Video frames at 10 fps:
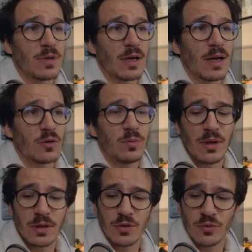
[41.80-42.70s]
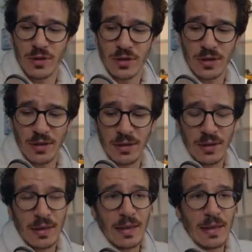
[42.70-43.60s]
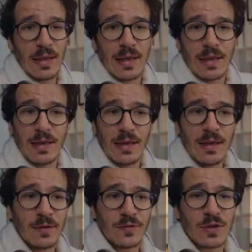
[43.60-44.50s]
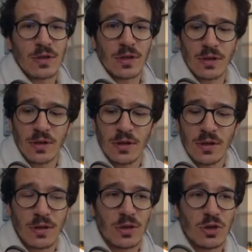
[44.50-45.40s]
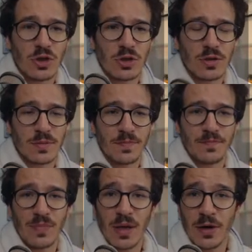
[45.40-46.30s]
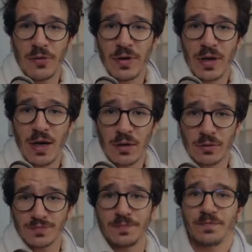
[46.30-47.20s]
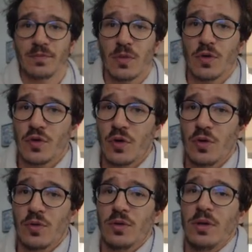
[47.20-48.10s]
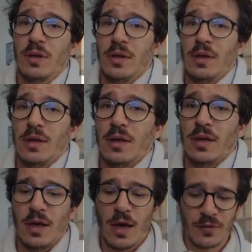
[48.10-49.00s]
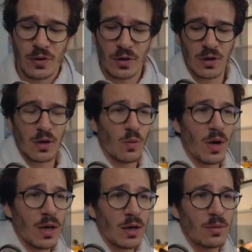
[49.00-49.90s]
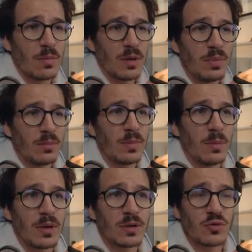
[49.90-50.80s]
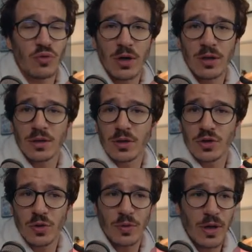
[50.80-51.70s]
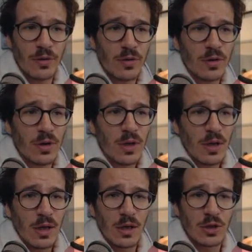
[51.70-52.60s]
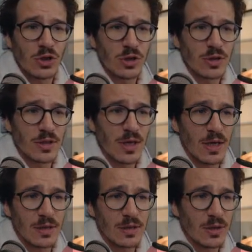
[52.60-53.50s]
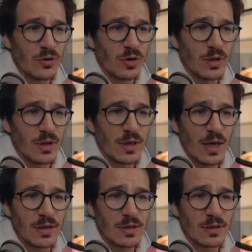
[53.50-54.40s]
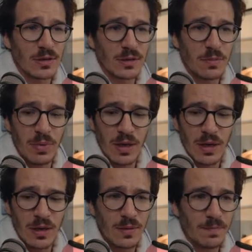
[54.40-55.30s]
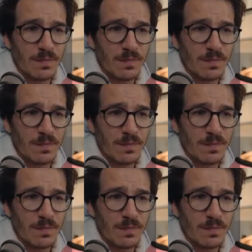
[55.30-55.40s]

Cloud builds recently, they have started just erroring out. So after a while, my, my build is running, there's no error. It just gets literally canceled by